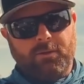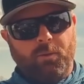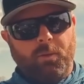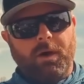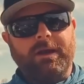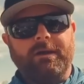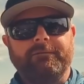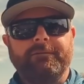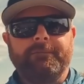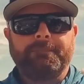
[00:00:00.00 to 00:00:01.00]
one
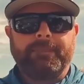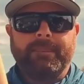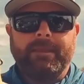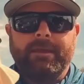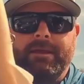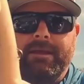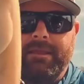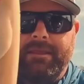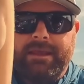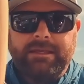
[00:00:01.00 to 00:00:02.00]
of
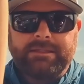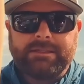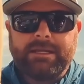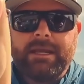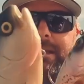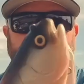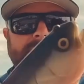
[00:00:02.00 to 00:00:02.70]
these. Now,